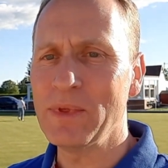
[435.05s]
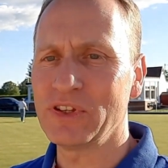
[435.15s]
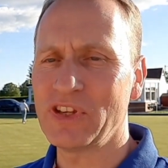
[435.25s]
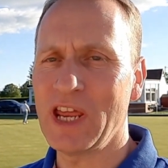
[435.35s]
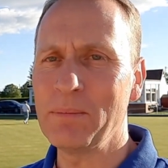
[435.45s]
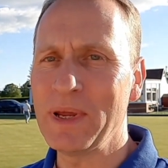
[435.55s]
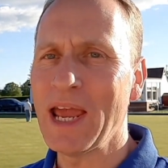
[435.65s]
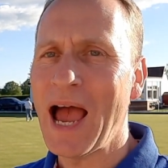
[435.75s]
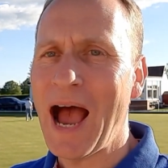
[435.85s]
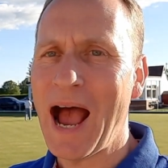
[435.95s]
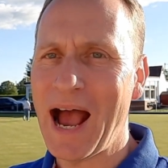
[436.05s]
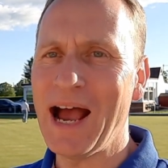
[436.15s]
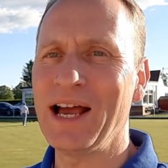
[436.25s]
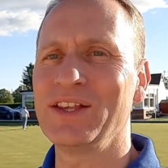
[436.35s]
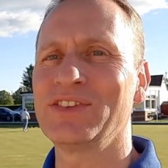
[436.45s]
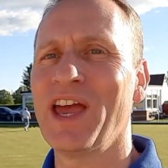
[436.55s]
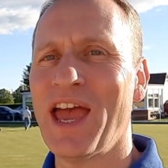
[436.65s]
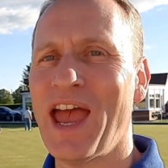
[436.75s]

that sent me has